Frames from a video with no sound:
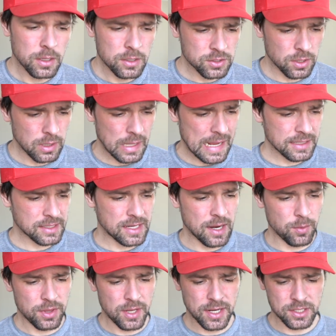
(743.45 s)
So the last
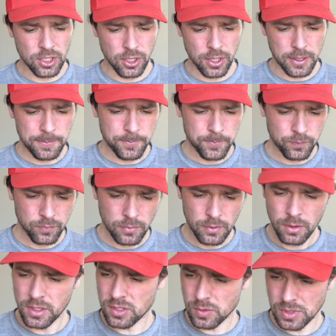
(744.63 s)
camera that I took,
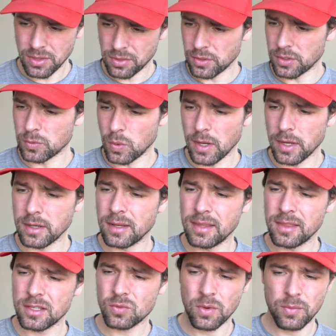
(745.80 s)
this was the third one,
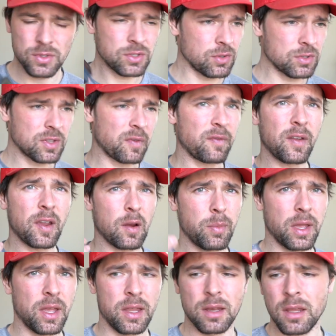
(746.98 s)
and this one was used a fair
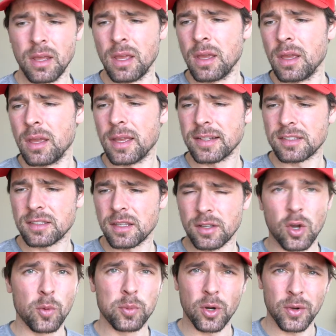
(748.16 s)
bit. It's the
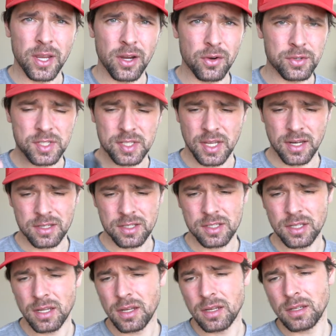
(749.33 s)
GoPro Hero
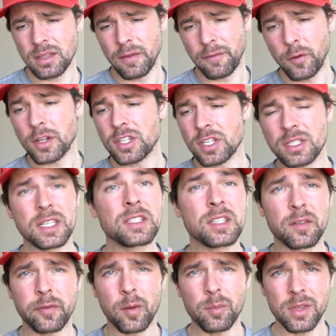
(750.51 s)
6, and the footage is
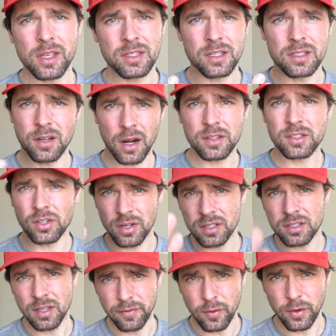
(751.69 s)
decent from this. It's not as good
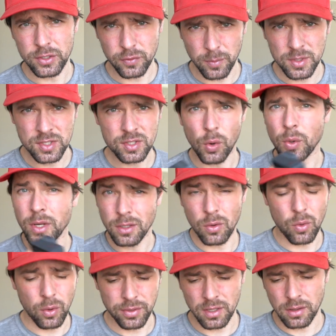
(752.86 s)
as the footage from the Sony
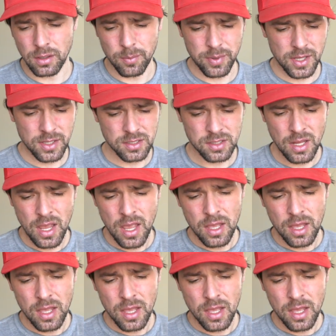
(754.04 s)
or the Olympus.